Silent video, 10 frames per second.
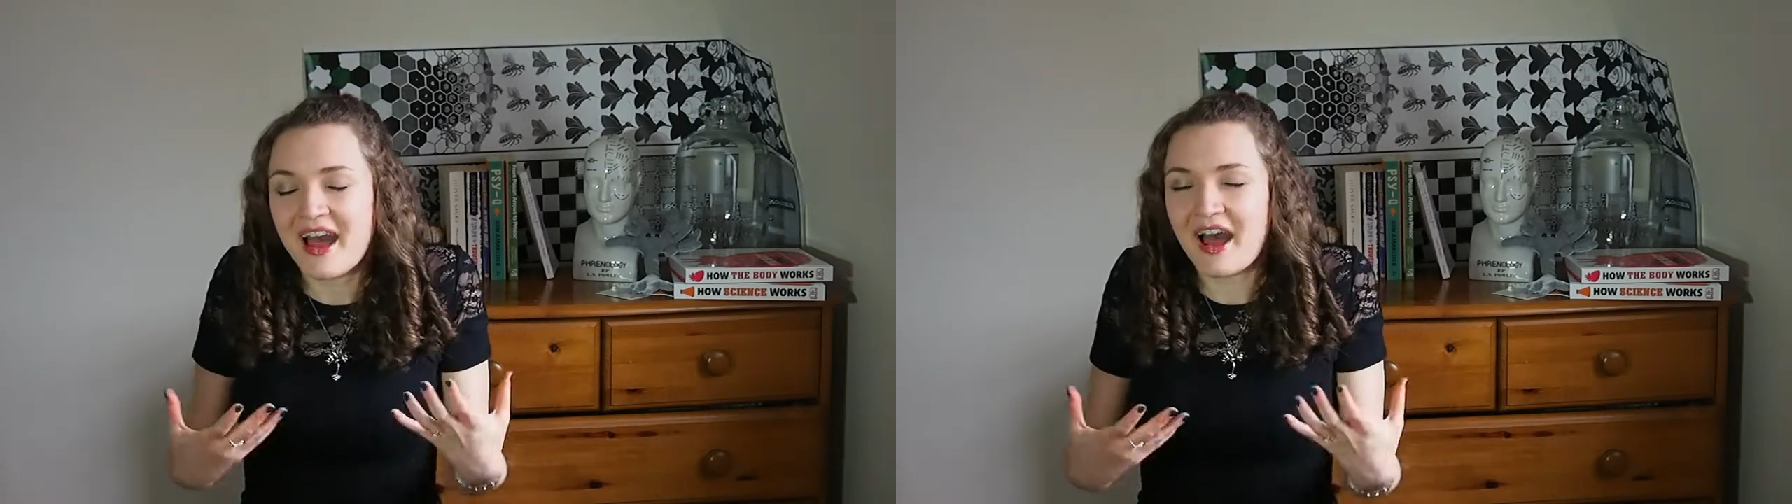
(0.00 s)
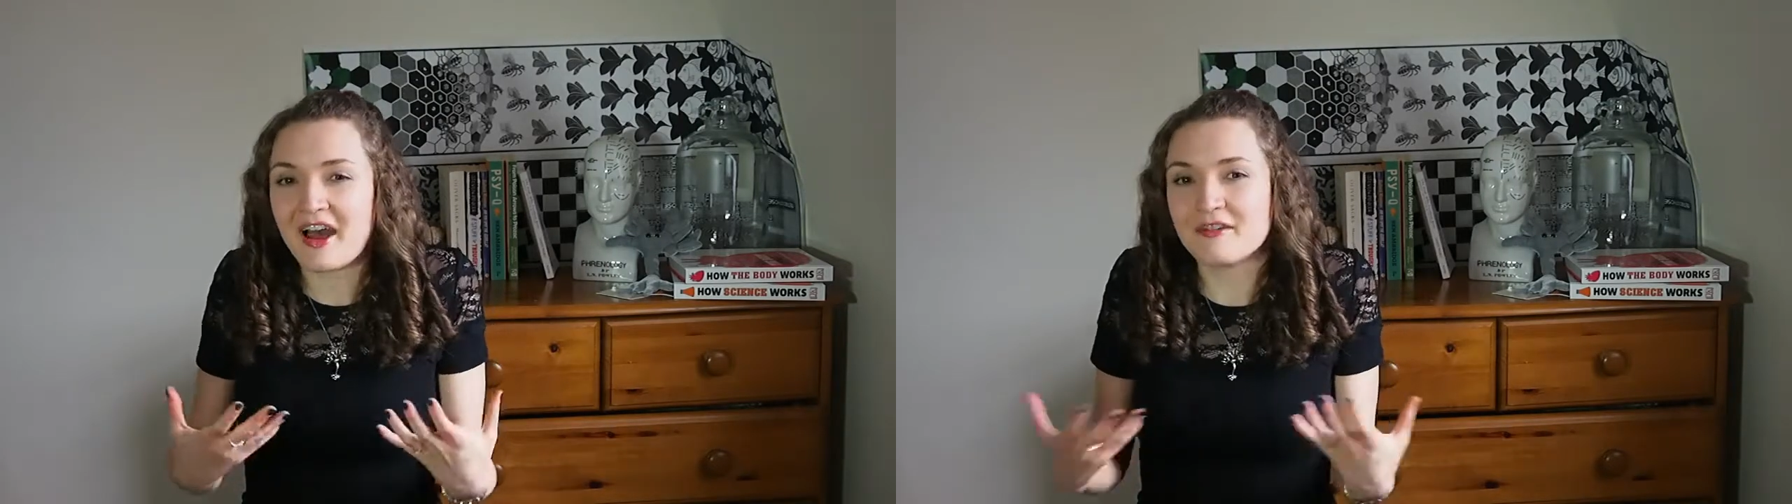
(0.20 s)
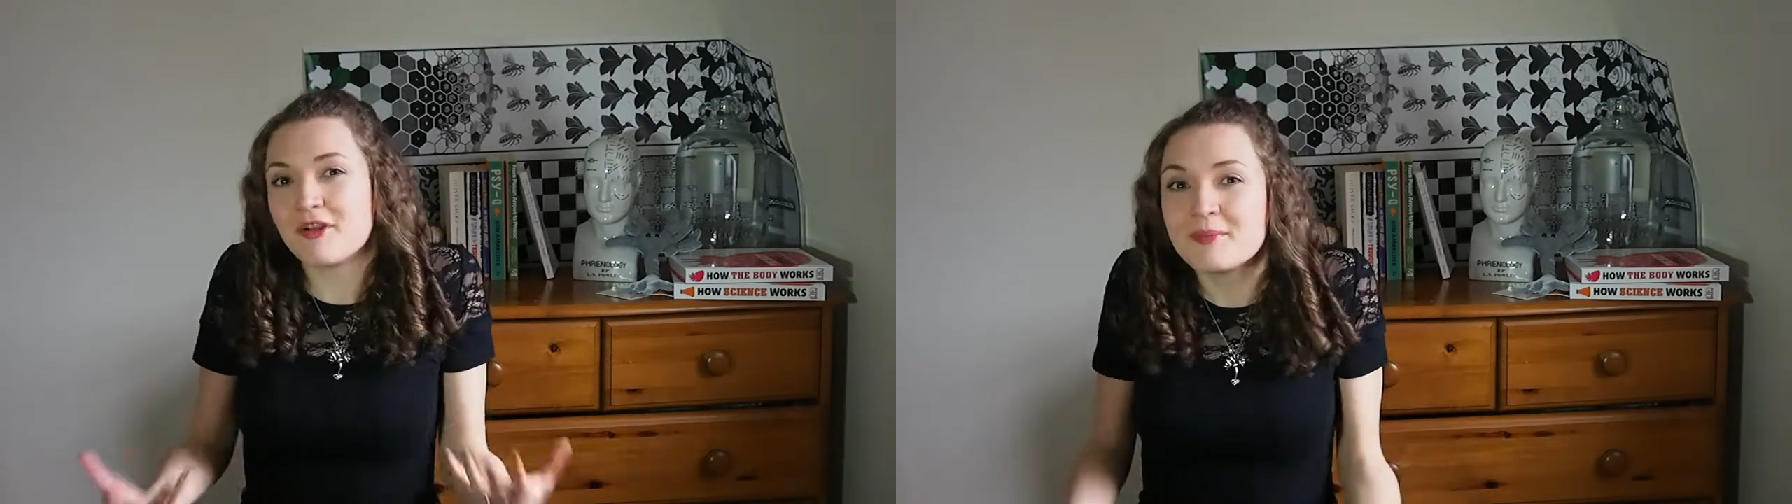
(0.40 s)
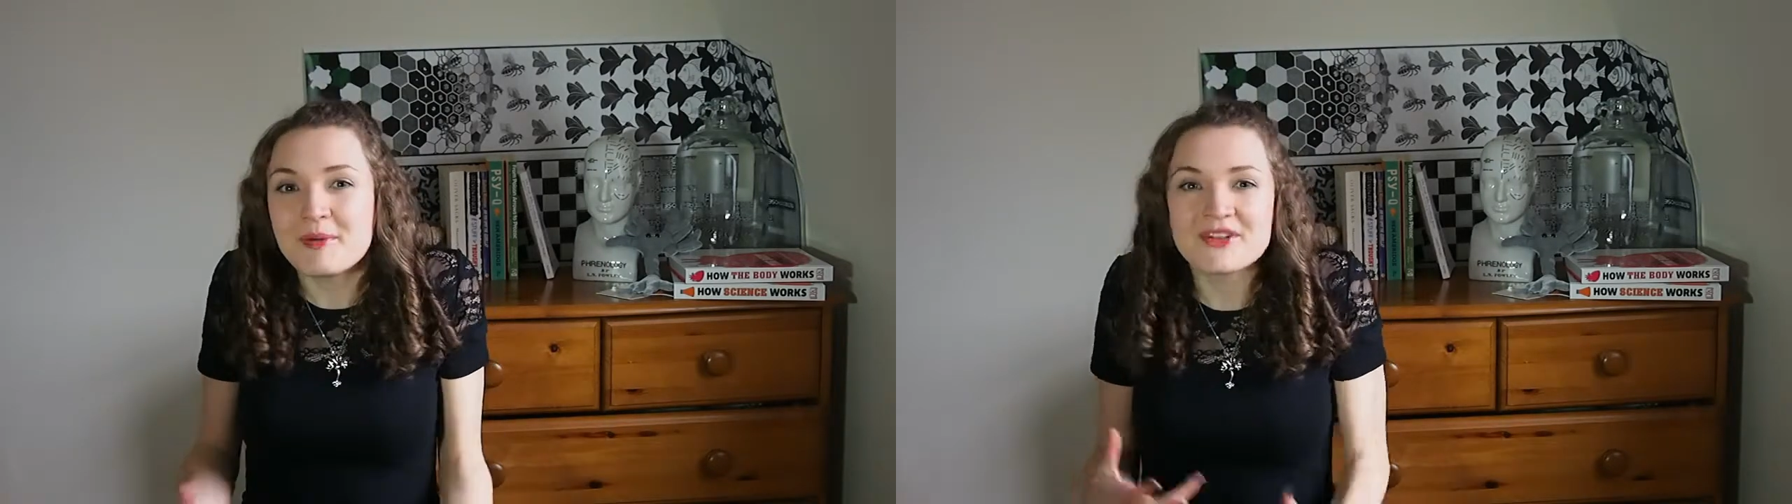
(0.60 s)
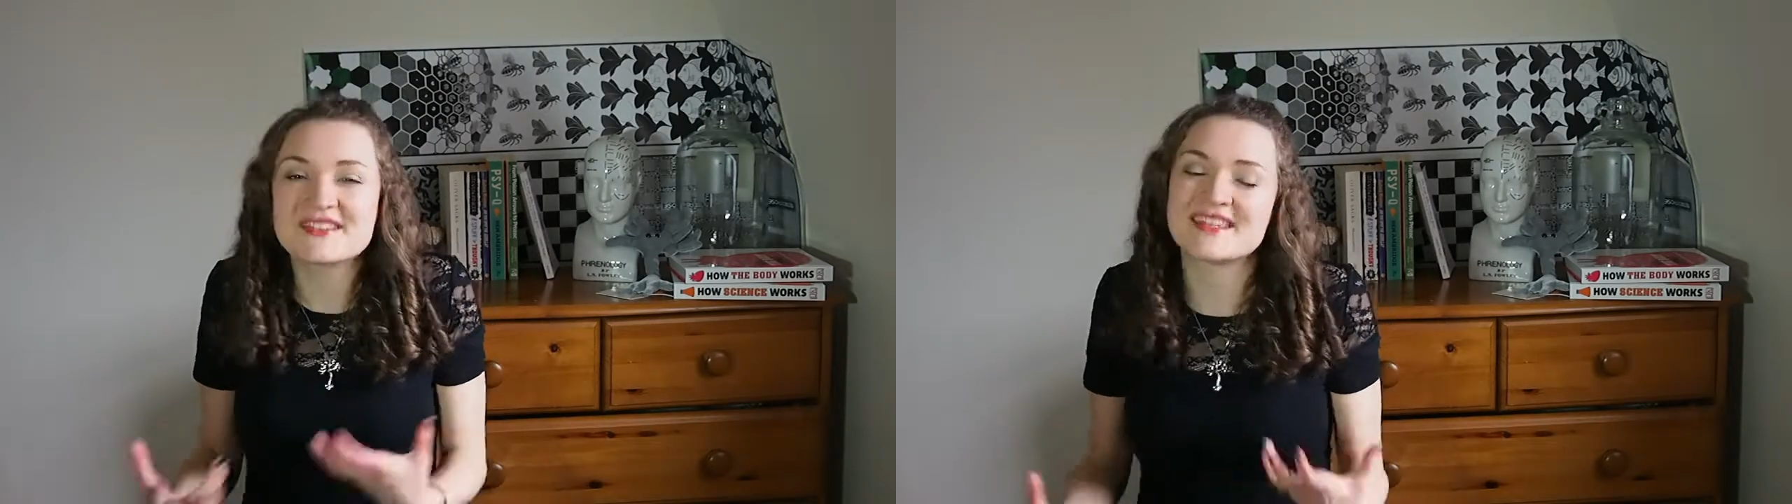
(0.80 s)

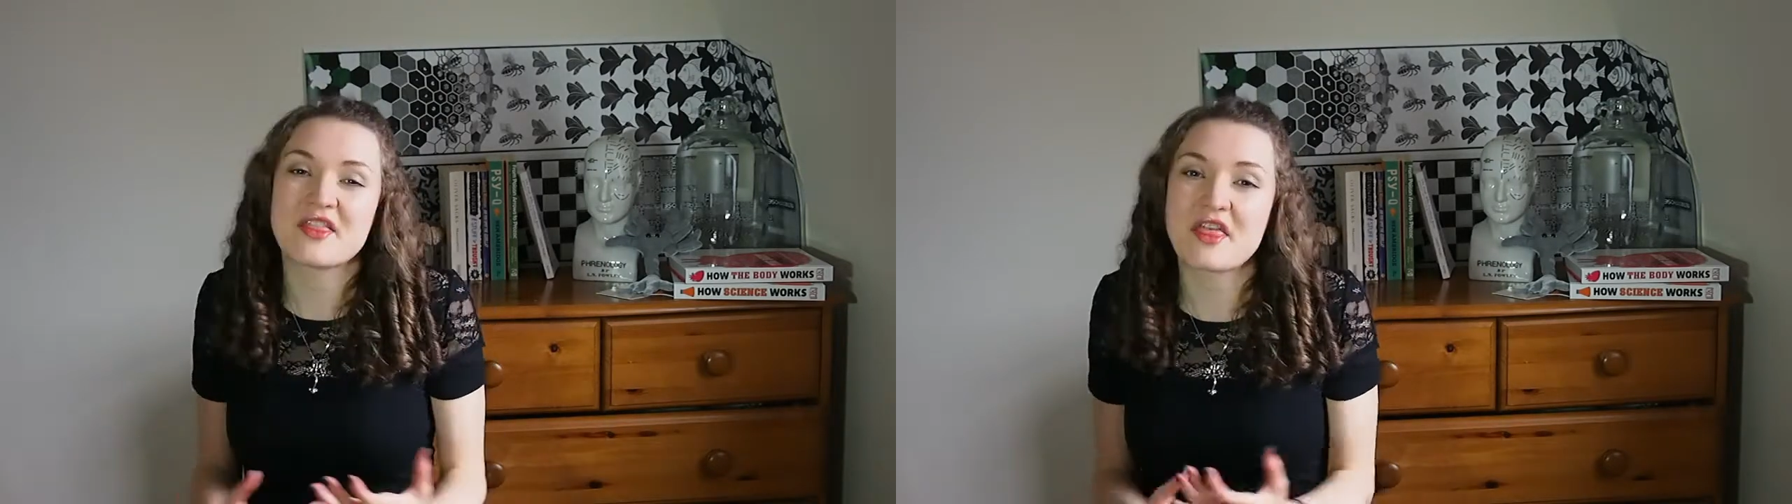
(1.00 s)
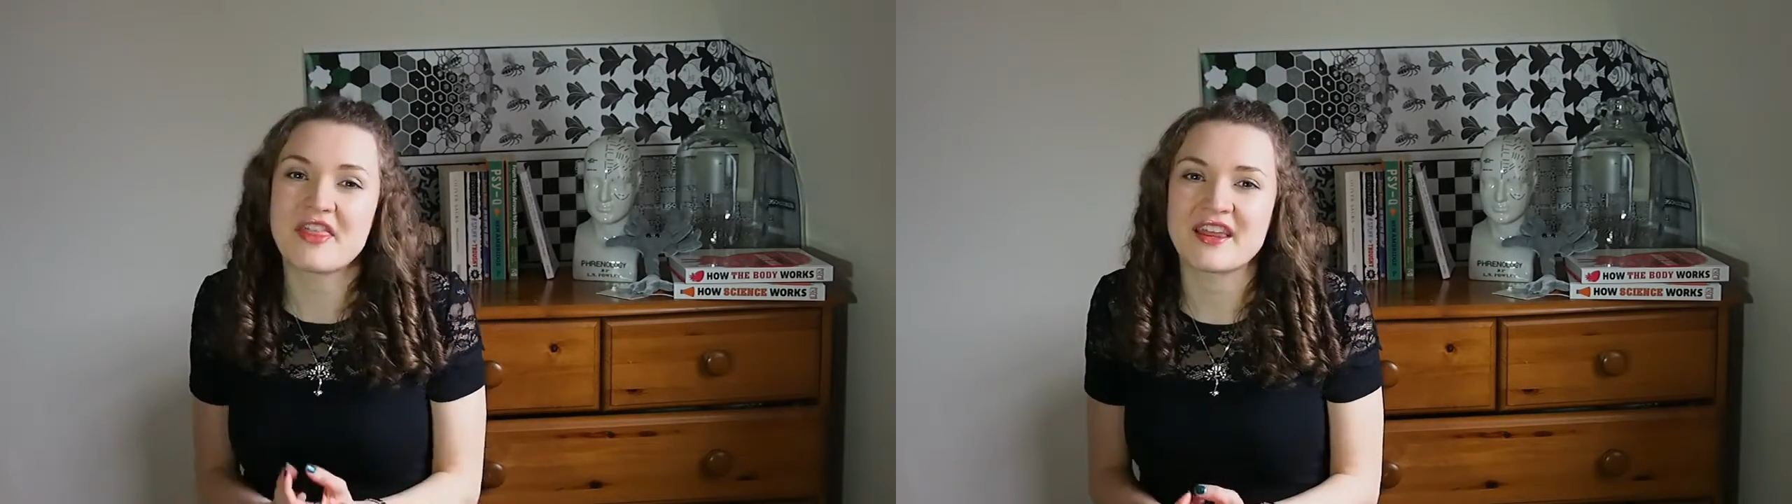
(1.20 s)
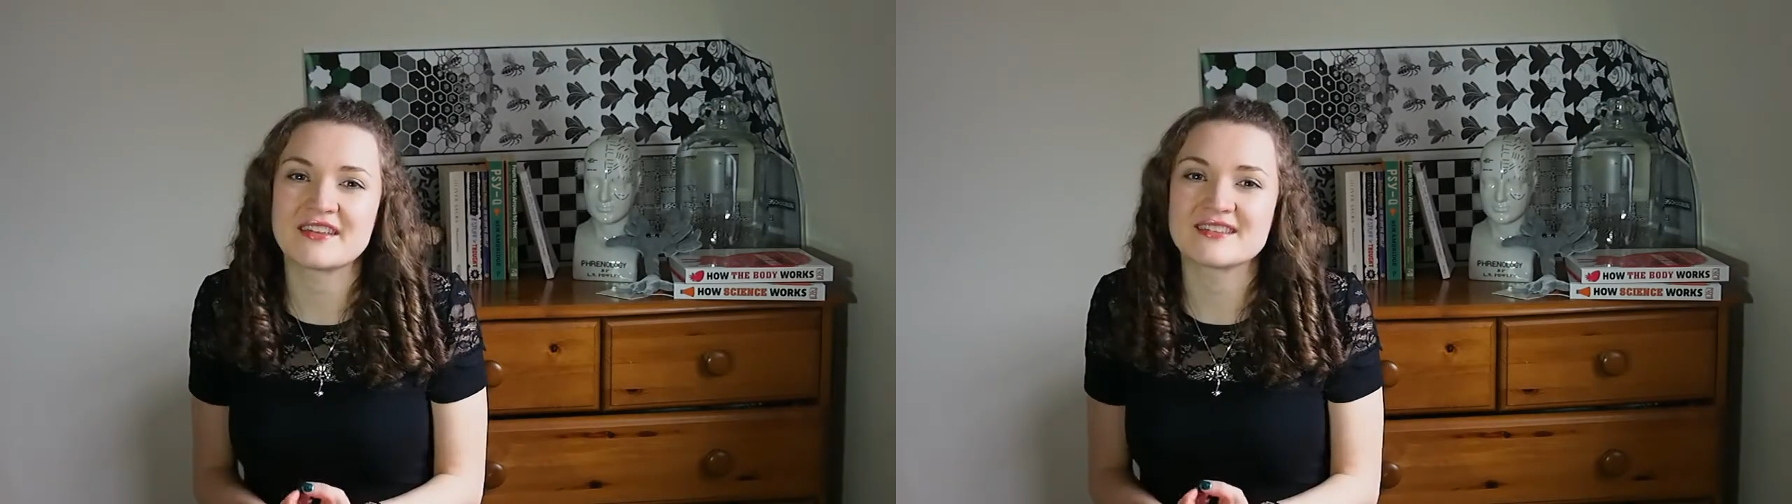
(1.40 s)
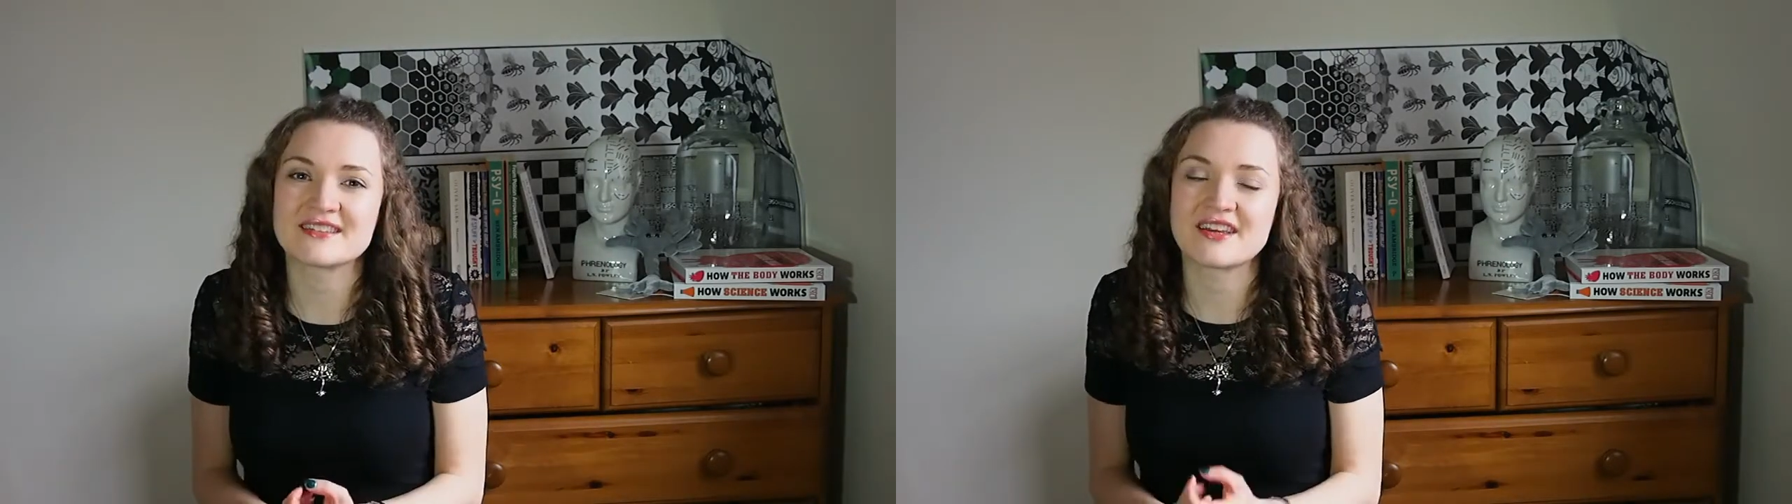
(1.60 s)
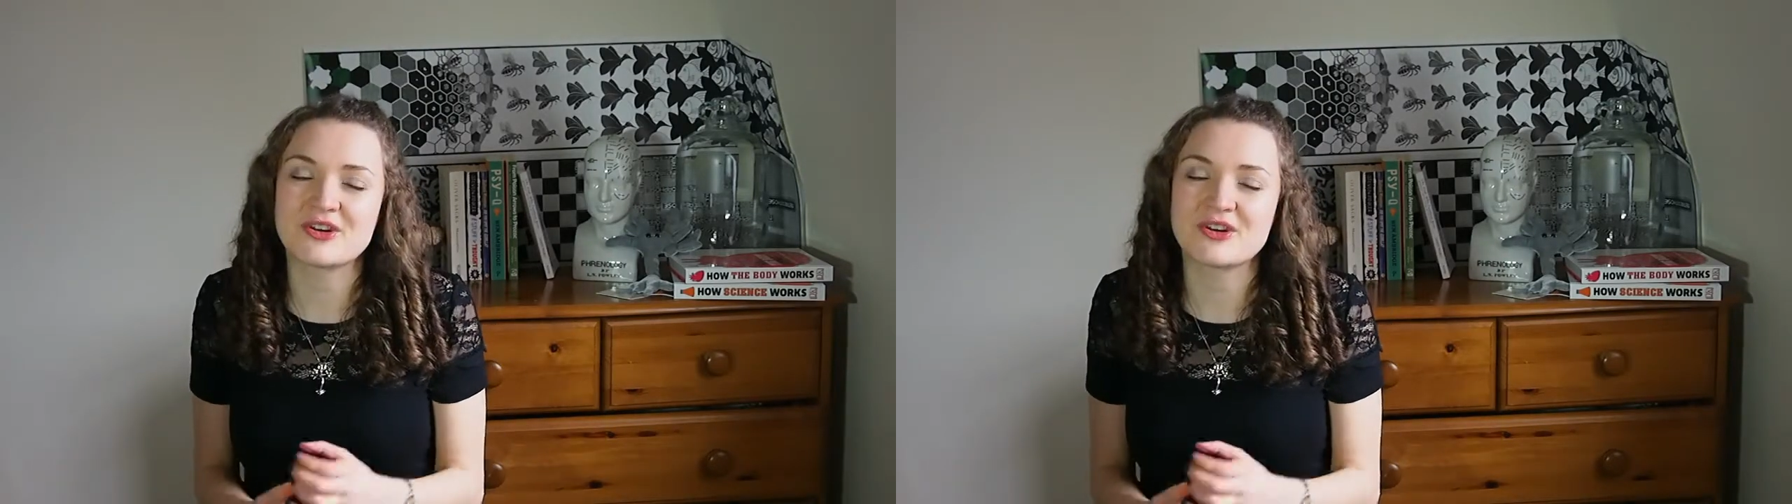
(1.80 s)
robots and other things